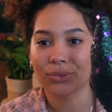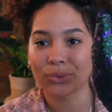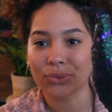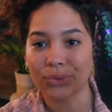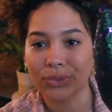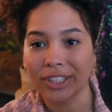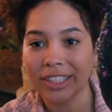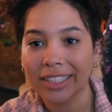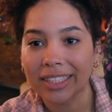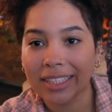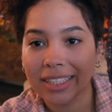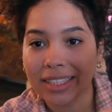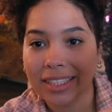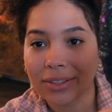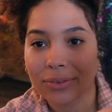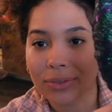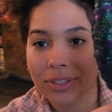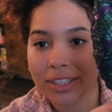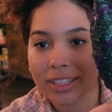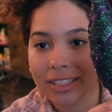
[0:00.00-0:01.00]
really,
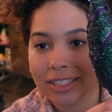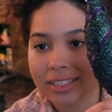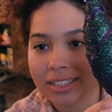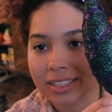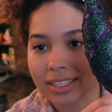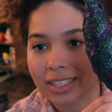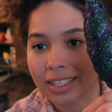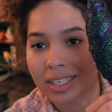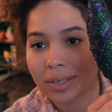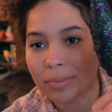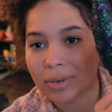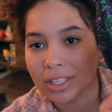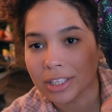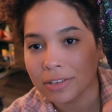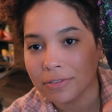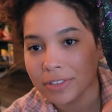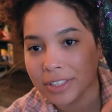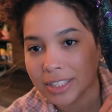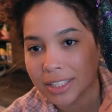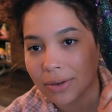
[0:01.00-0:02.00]
really sick
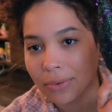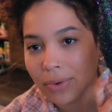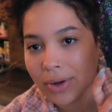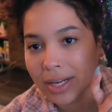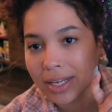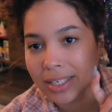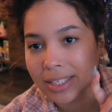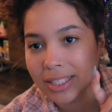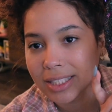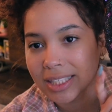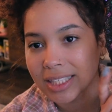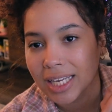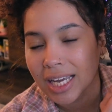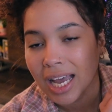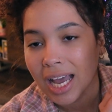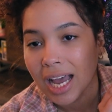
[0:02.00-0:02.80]
Maleficent ones.